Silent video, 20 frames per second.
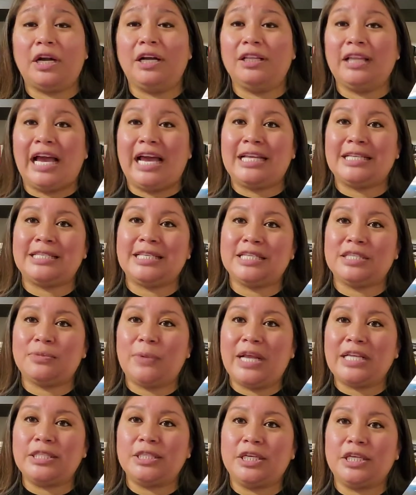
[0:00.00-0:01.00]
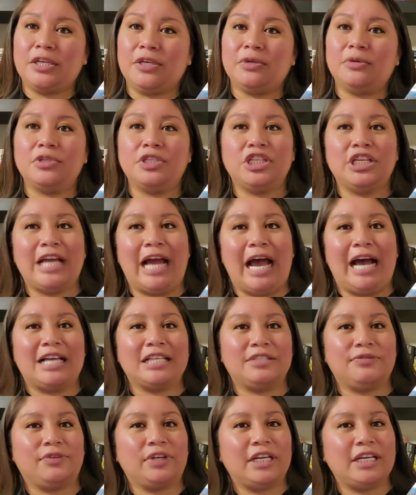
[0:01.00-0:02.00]
Elias's rescue, she
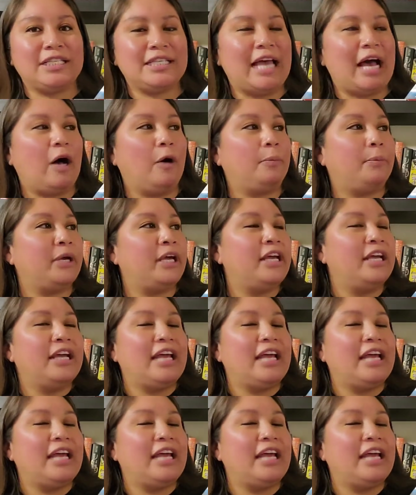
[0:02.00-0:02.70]
asks for his help